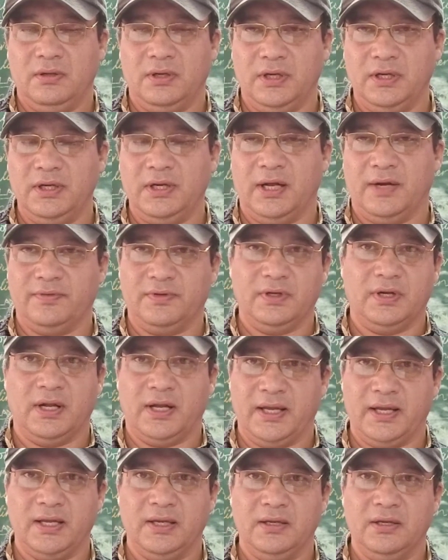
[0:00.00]
right? After
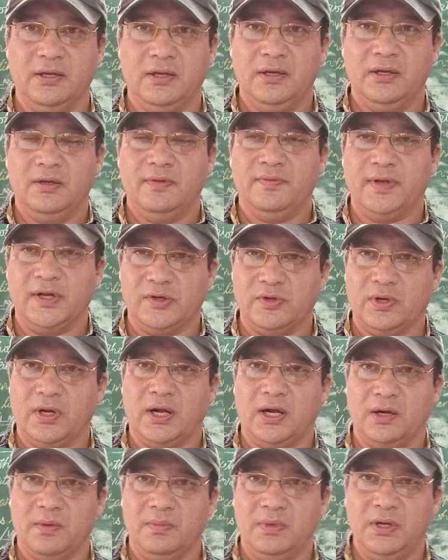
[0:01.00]
I felt your
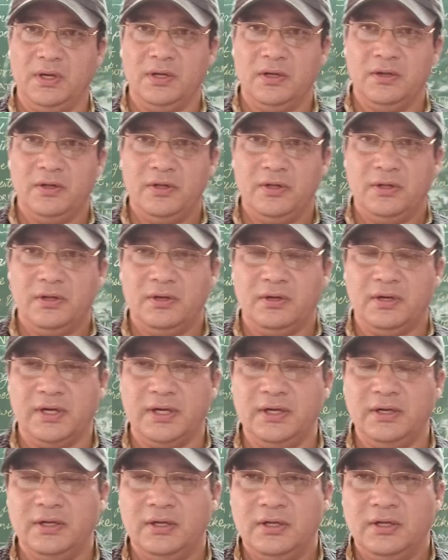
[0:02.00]
heartbeat,
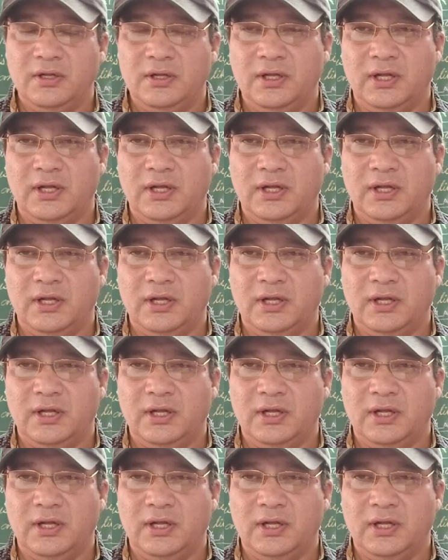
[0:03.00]
right?